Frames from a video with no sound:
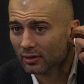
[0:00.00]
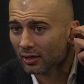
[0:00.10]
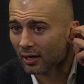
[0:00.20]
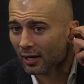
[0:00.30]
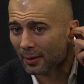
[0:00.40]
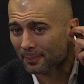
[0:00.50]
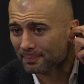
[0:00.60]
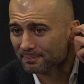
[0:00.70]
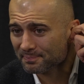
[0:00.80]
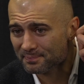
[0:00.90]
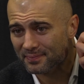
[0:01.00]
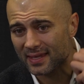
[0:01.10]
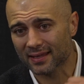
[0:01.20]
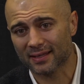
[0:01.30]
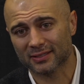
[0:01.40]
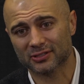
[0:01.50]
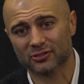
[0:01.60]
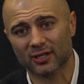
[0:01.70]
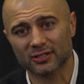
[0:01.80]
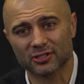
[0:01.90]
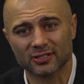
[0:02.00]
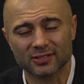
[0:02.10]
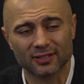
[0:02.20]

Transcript: Um, just trying to adjust to